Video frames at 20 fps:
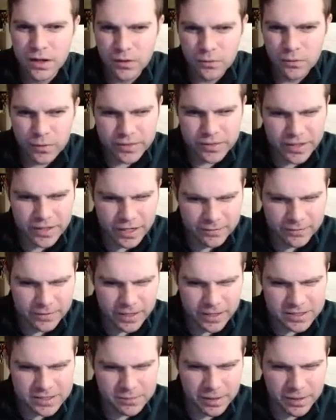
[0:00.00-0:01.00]
One thing I
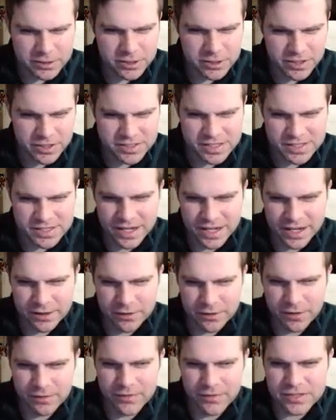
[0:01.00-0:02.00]
forgot to mention is the
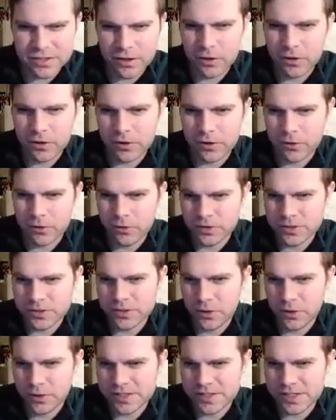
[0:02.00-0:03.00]
title of this article.
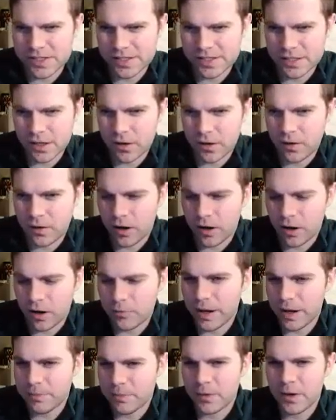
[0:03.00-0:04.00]
So notice that's Our
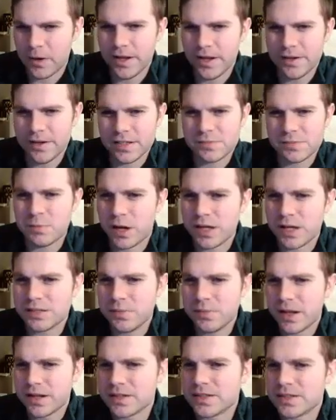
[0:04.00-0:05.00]
Paper and Its
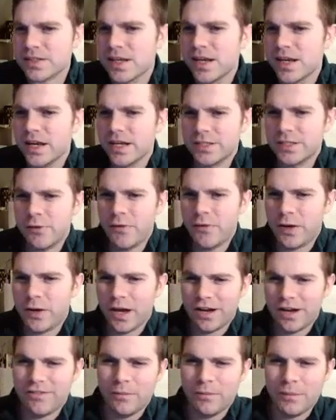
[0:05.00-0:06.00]
Prospects. So if you
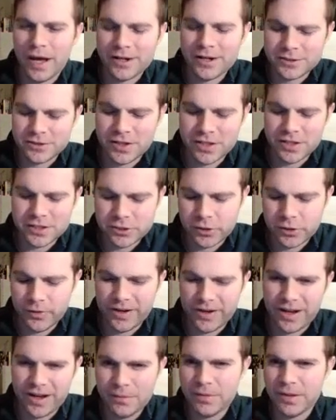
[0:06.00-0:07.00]
kind of imagine this
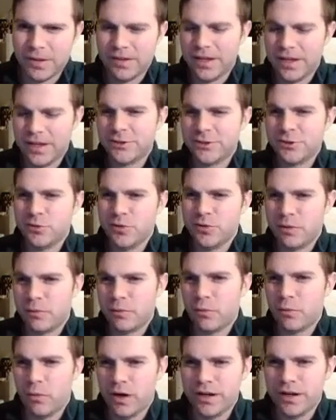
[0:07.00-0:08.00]
showing up in issue
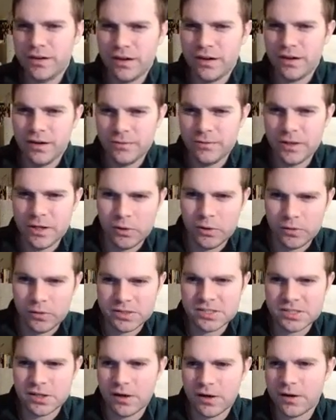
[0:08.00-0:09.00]
number 1 of the
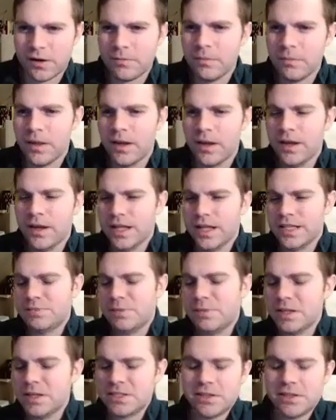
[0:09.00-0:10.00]
North Star, it's
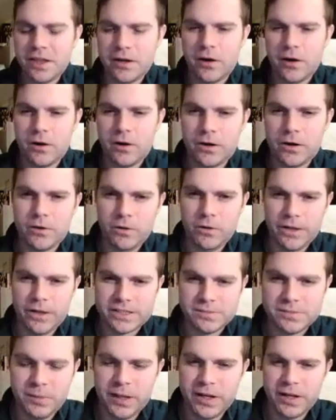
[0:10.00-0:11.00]
basically an article
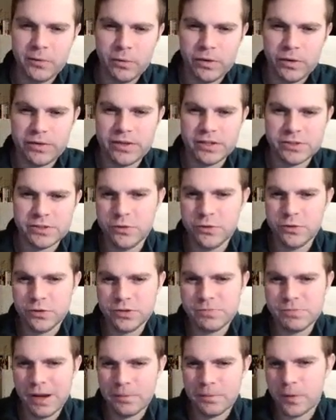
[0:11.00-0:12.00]
explaining what this
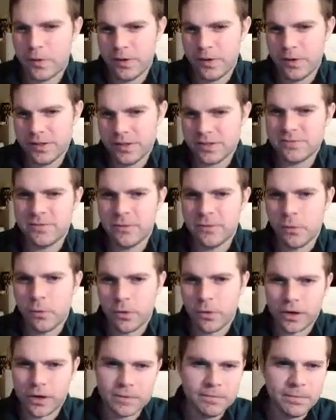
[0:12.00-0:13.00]
newspaper is
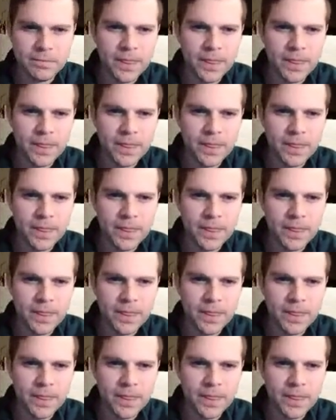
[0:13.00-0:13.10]
for.